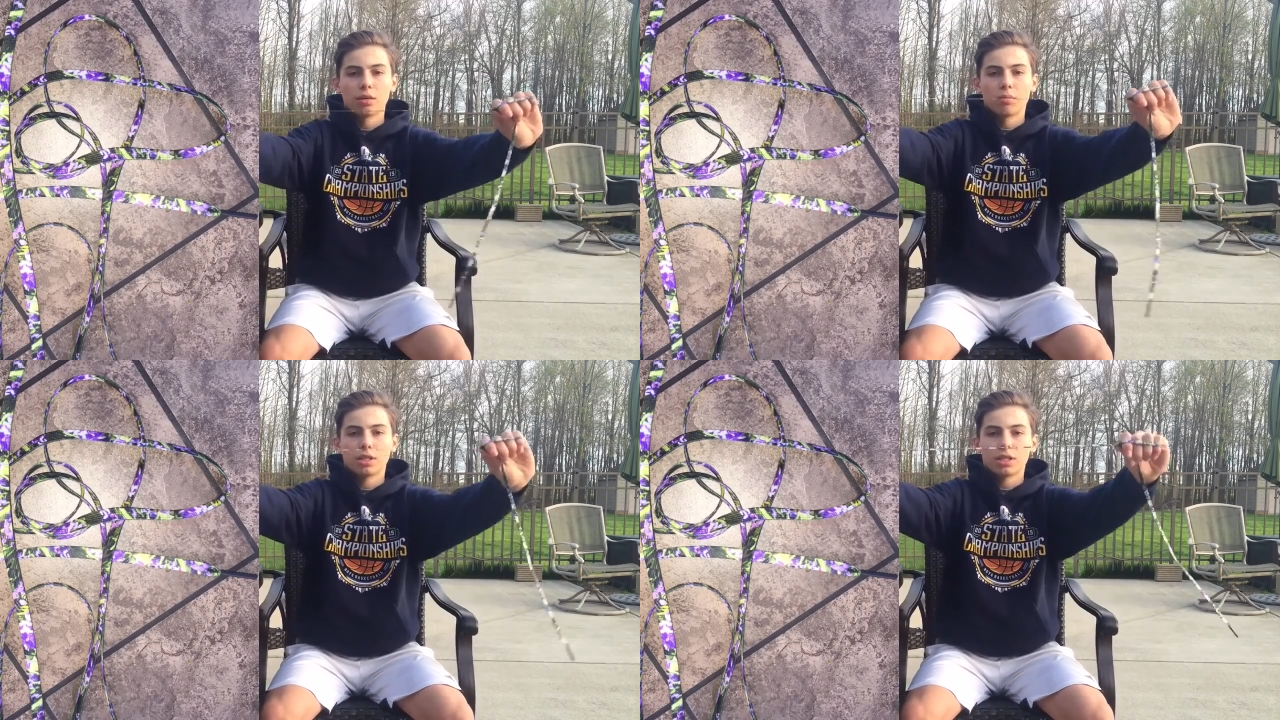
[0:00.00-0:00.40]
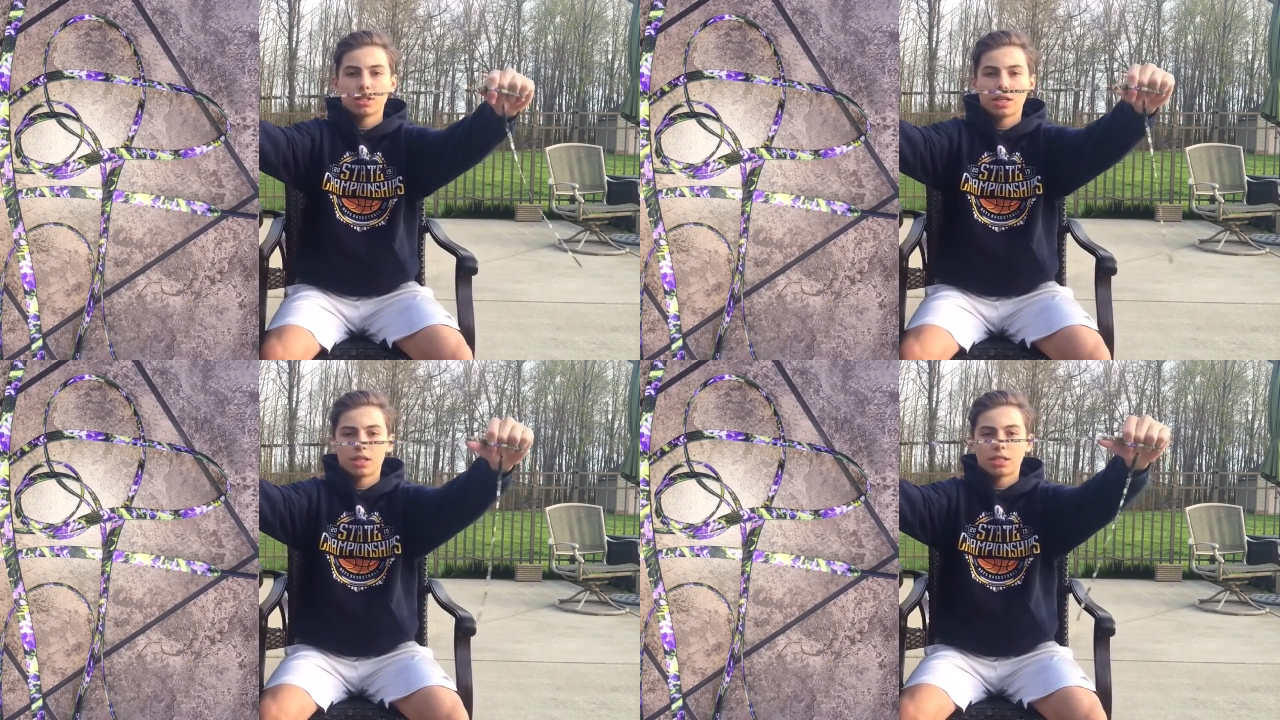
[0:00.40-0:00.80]
But these
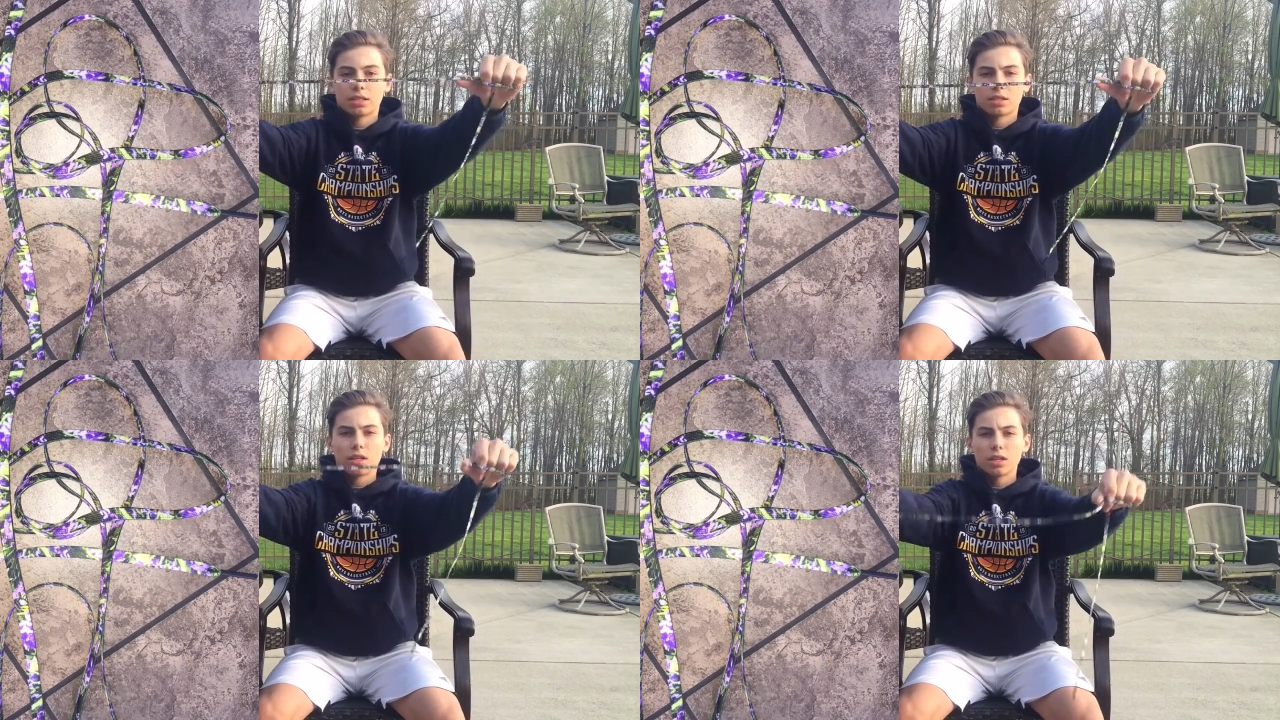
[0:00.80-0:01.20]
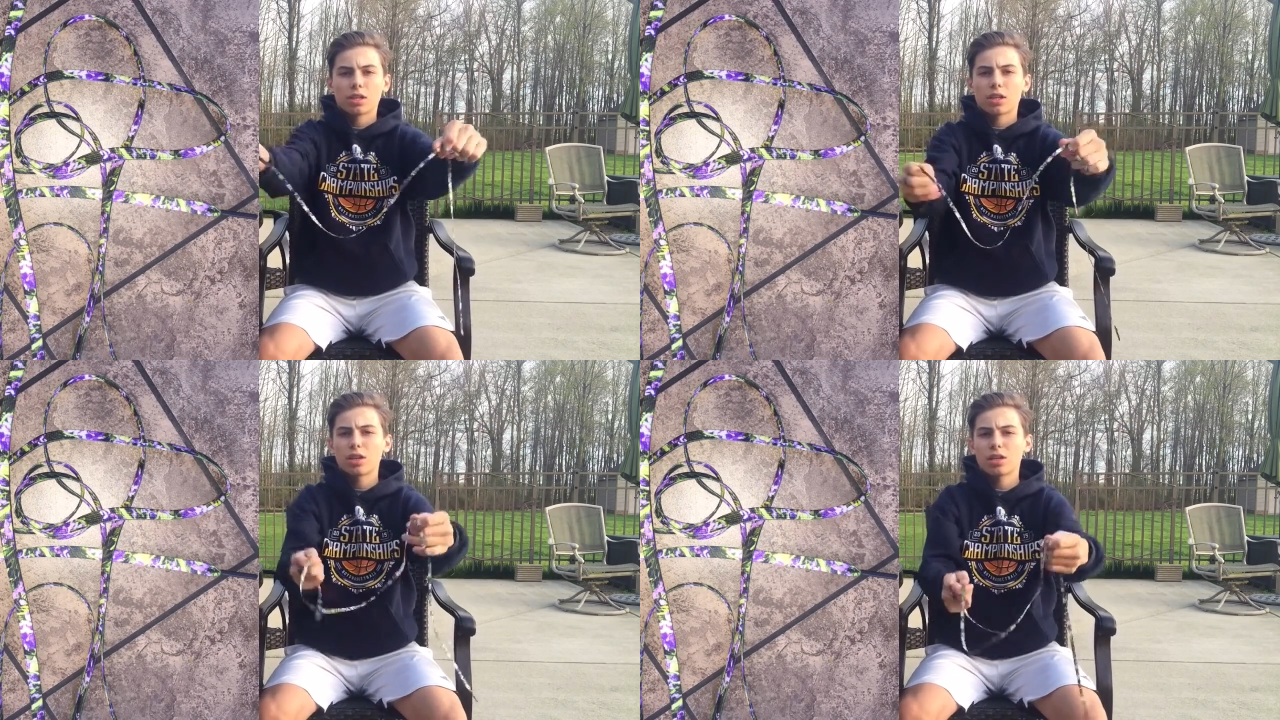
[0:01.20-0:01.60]
laces,
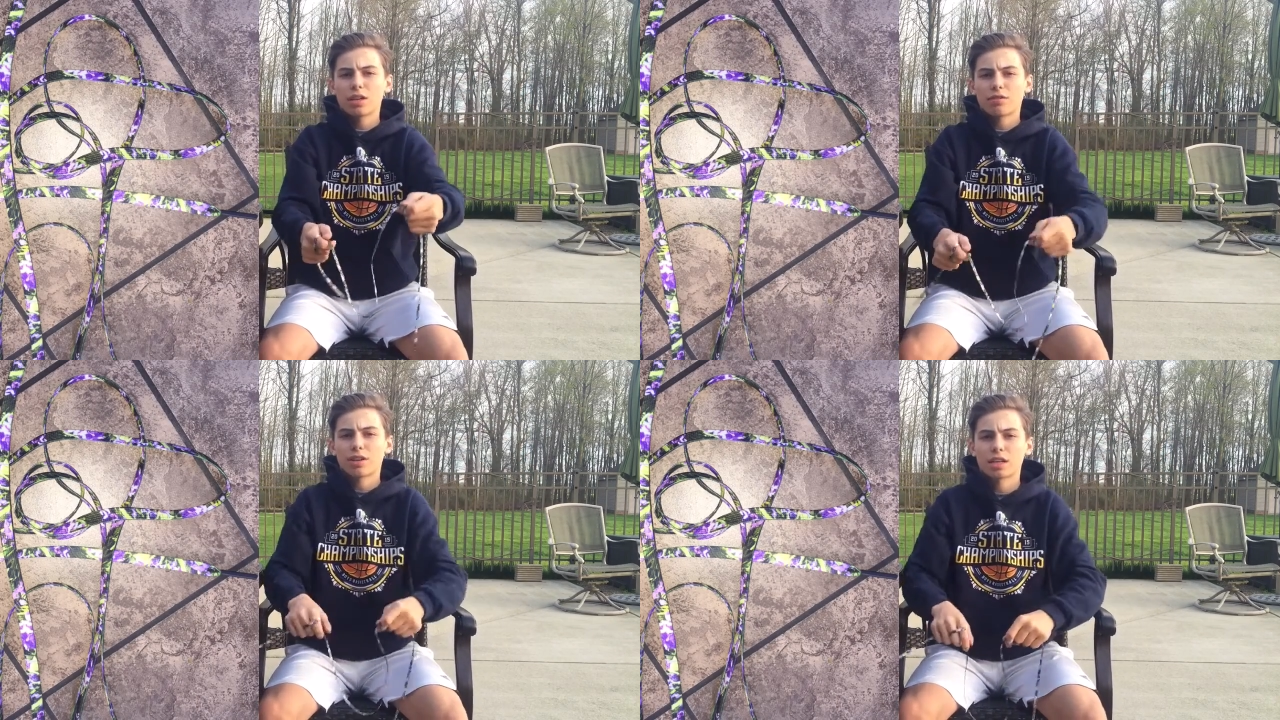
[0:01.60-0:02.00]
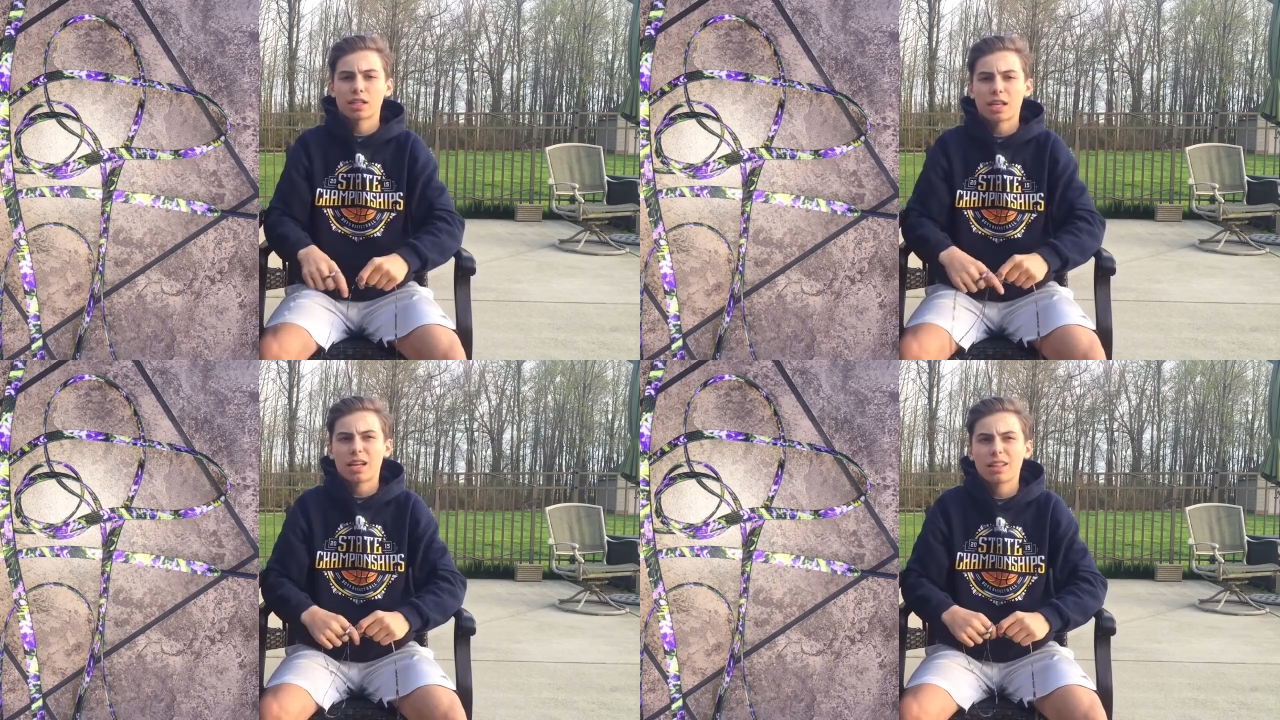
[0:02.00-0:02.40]
they're a little different
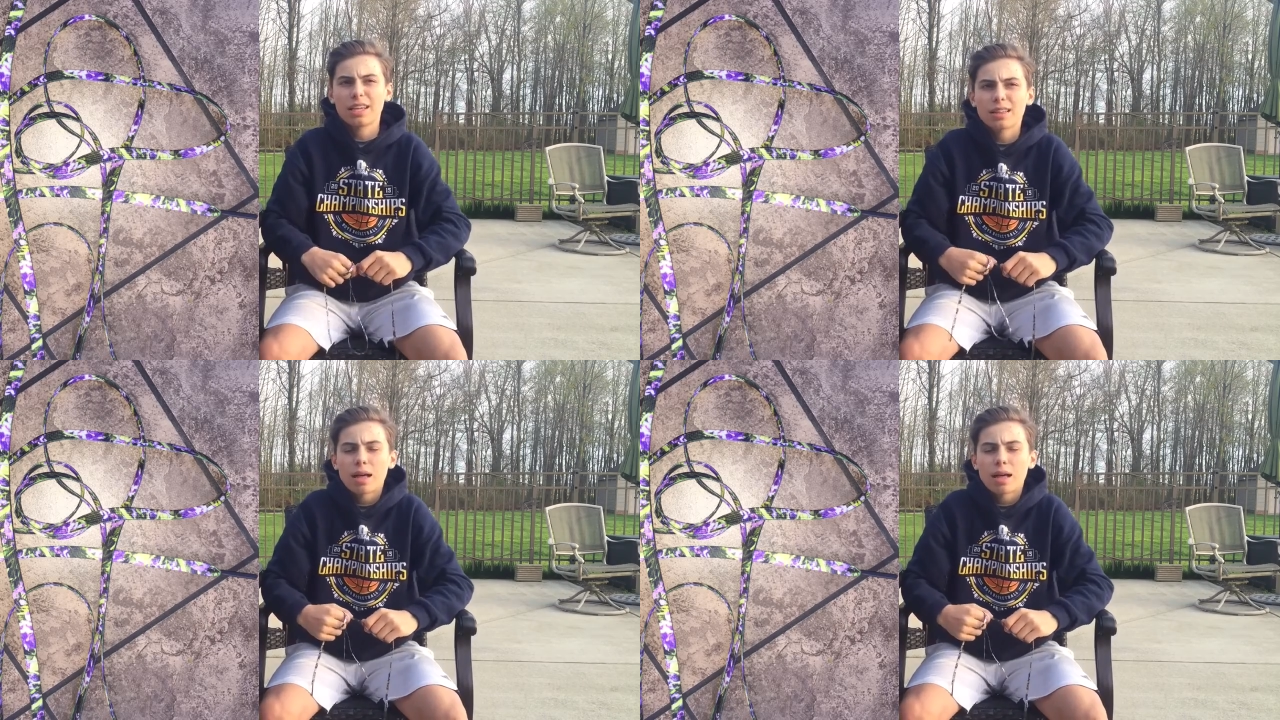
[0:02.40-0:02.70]
because I don't think,